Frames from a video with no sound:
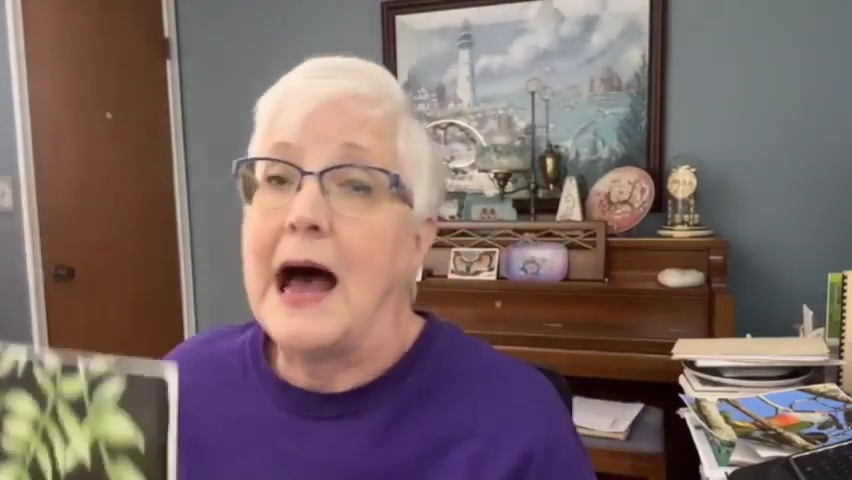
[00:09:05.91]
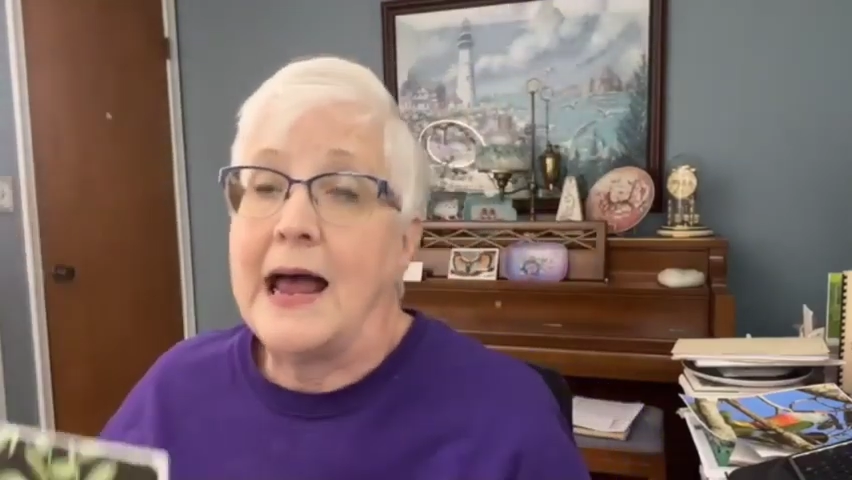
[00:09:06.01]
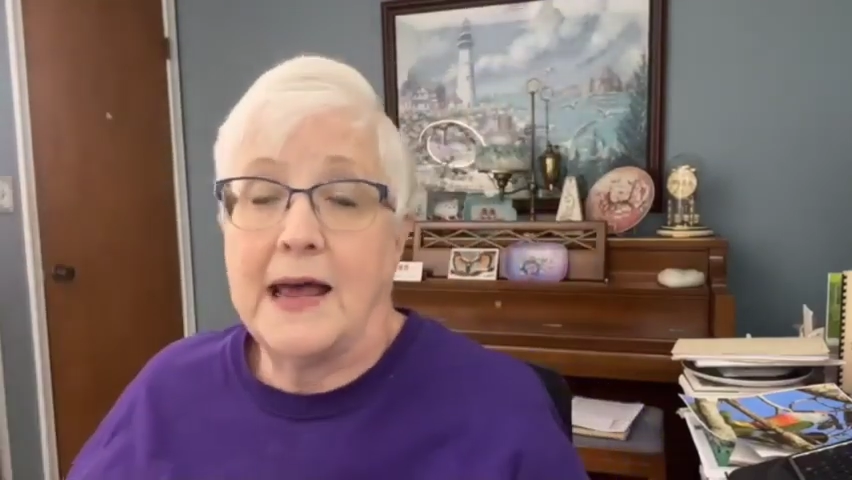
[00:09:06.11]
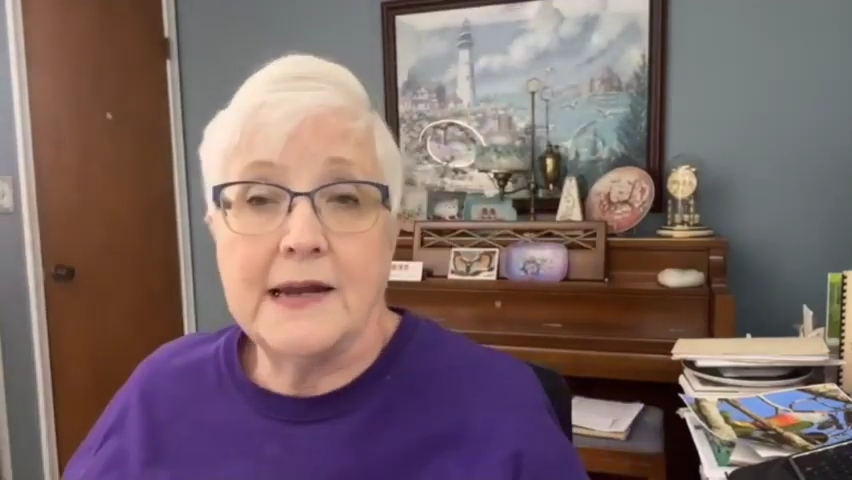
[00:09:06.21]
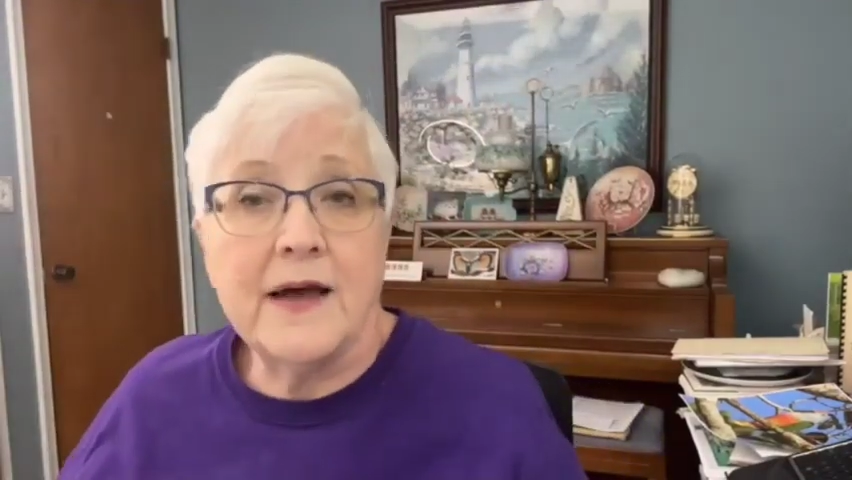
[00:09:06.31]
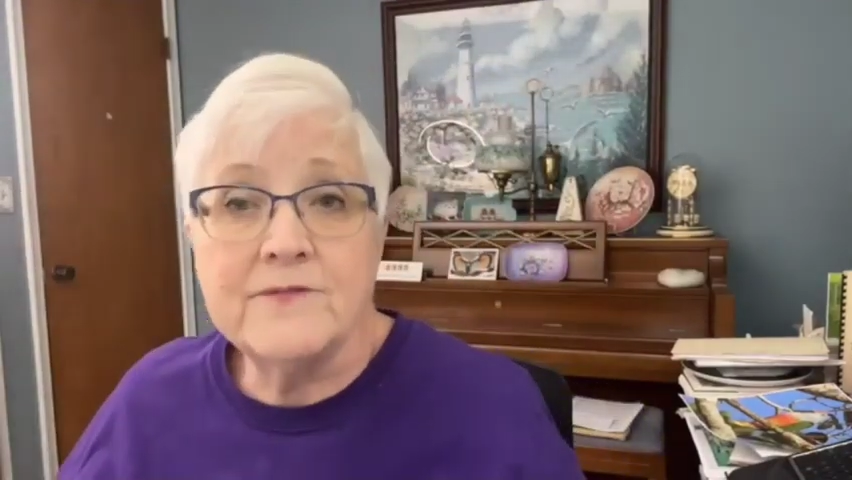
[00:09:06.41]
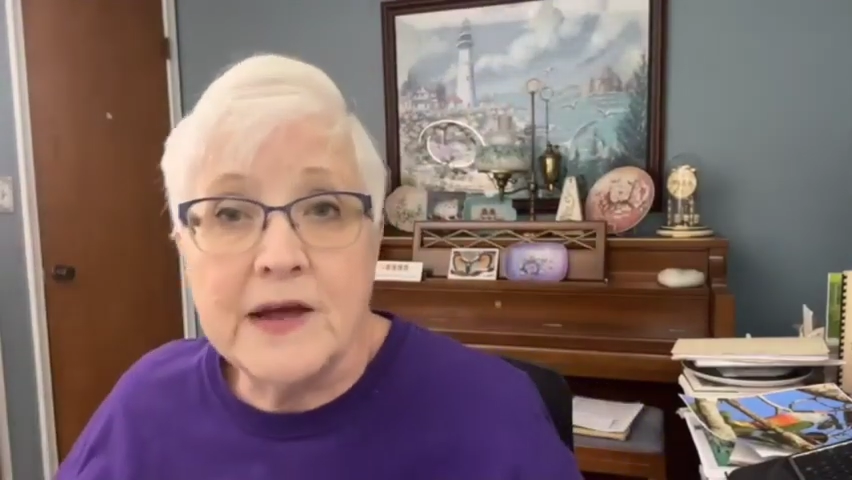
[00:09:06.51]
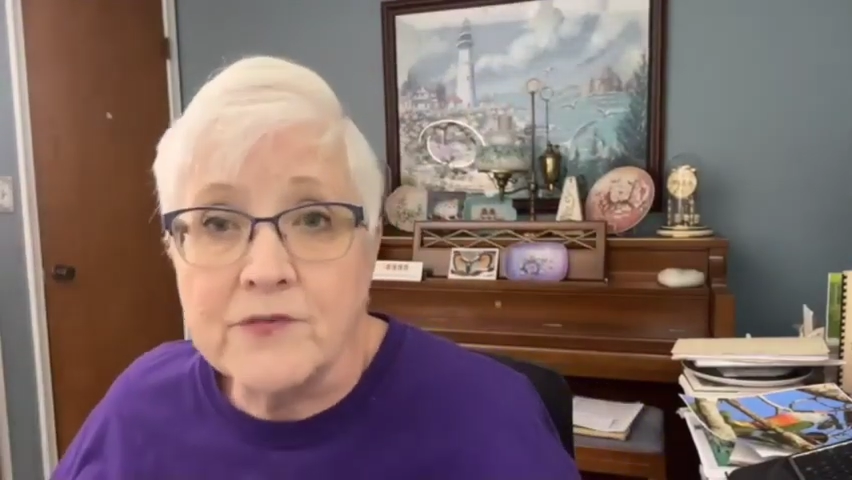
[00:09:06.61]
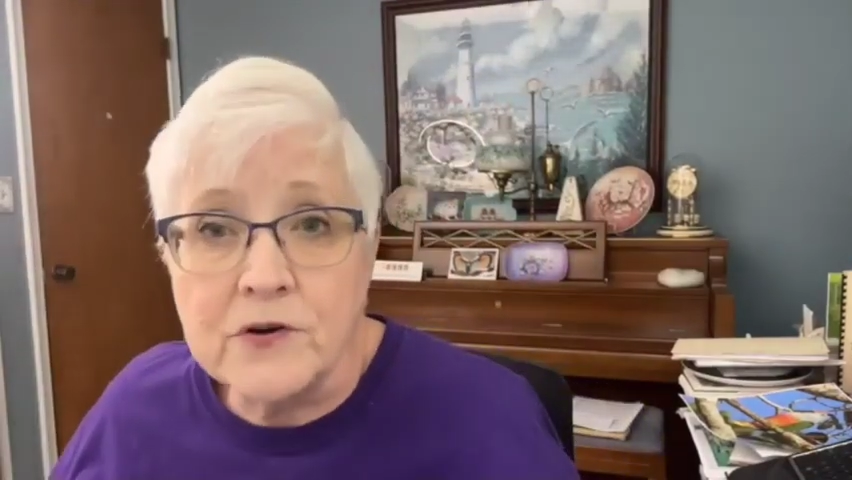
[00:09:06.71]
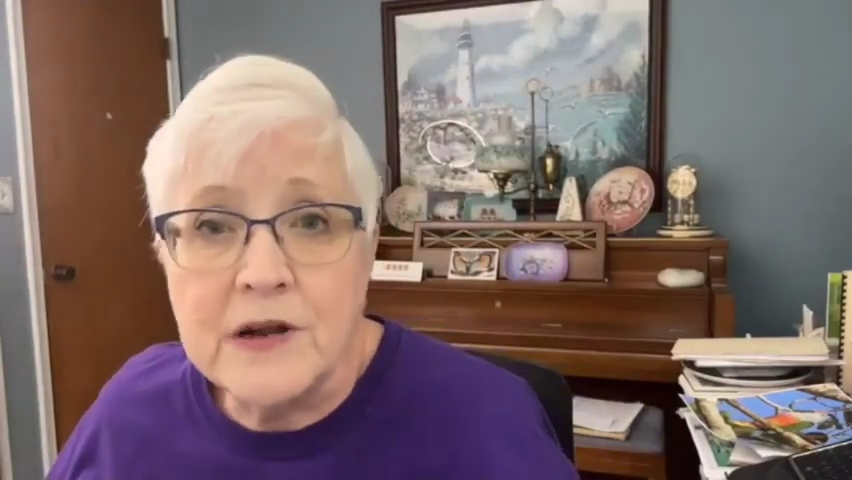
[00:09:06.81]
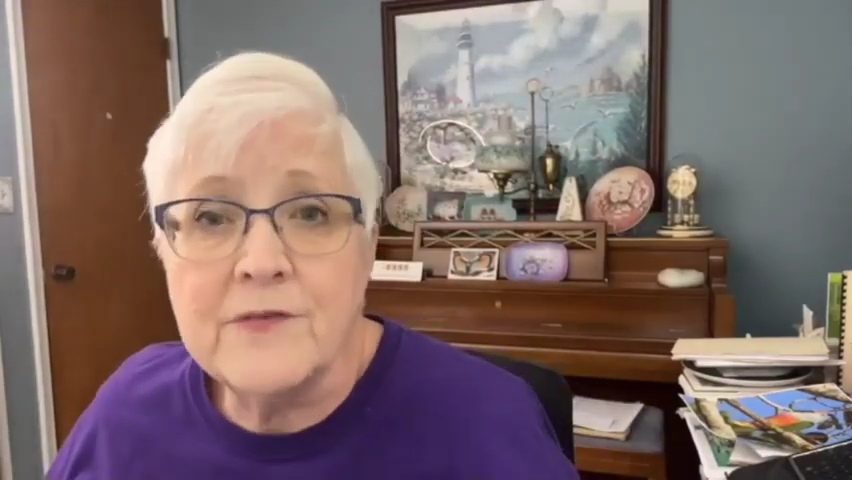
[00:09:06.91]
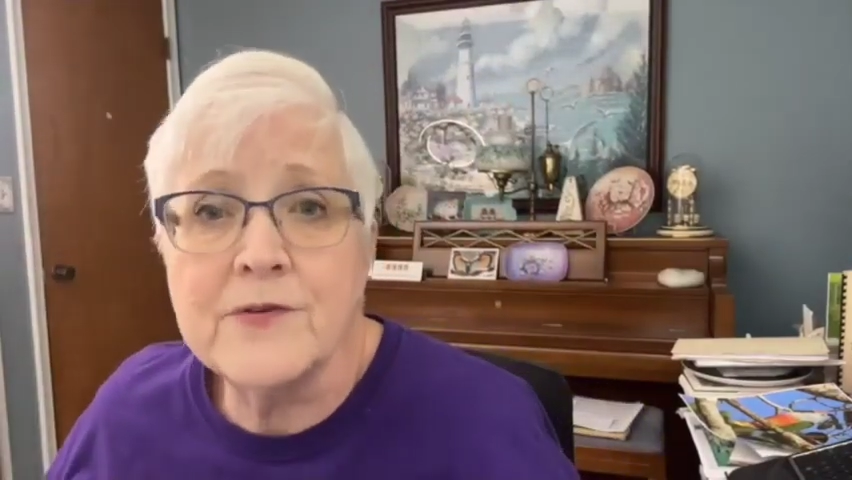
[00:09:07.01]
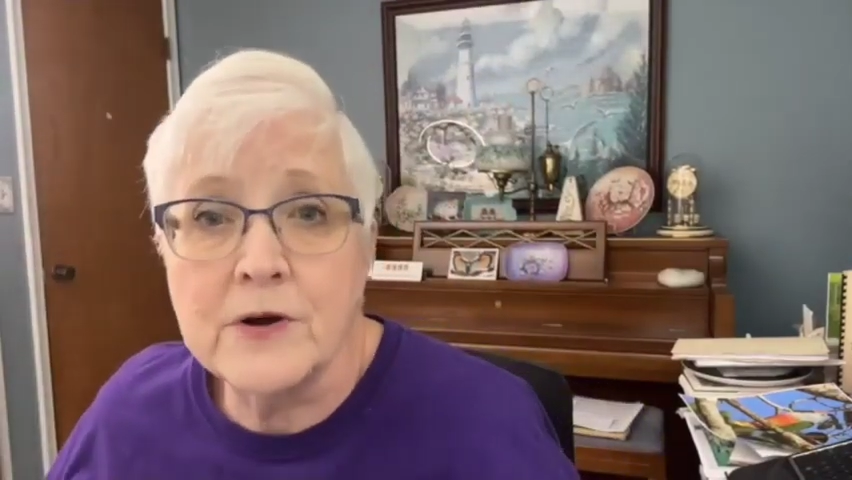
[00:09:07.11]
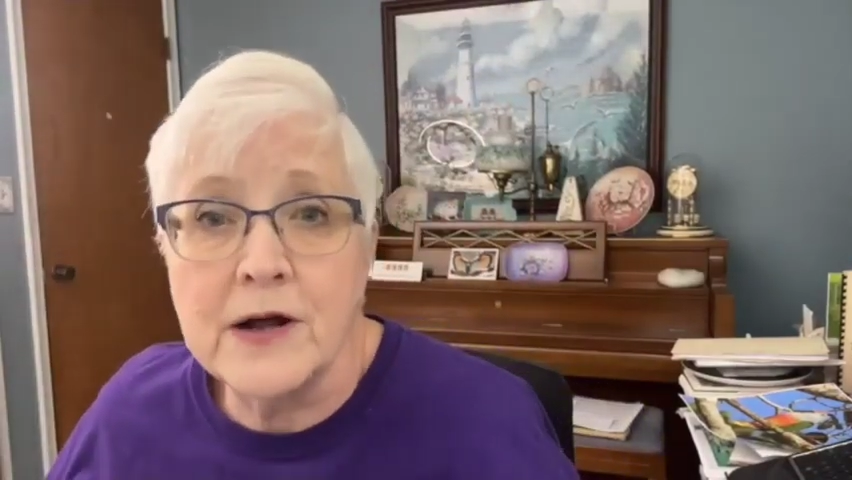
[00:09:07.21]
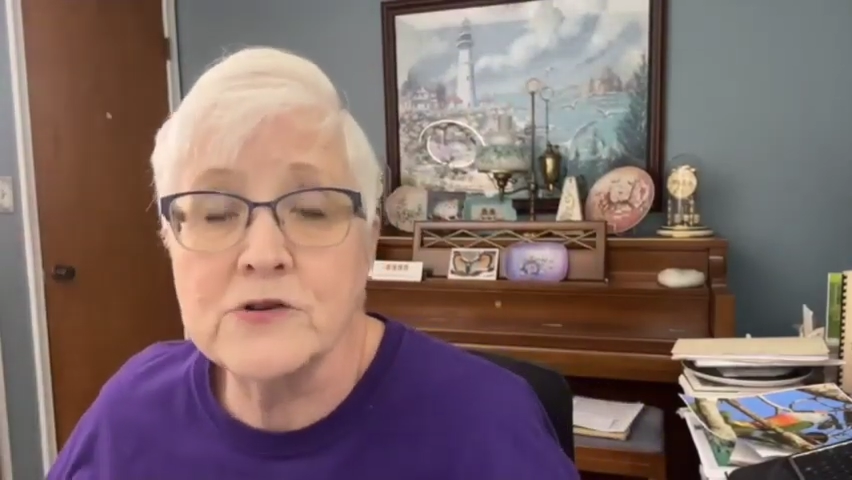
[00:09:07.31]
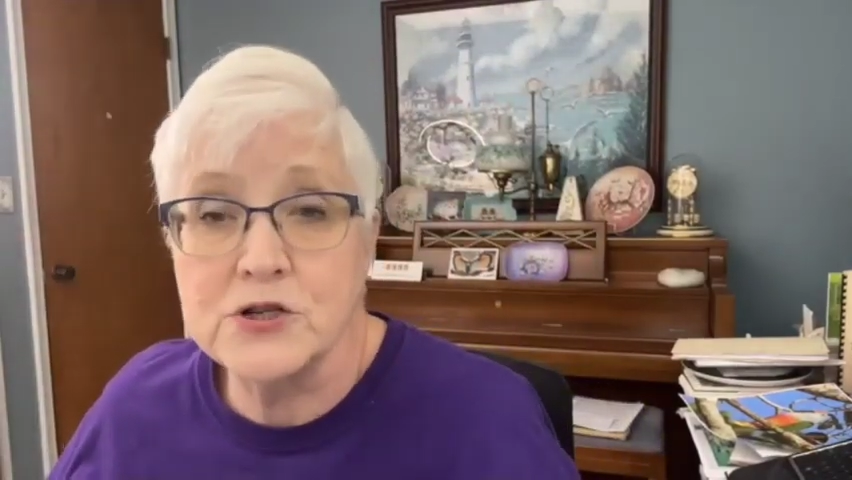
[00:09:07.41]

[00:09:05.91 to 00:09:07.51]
uh, and I've never, never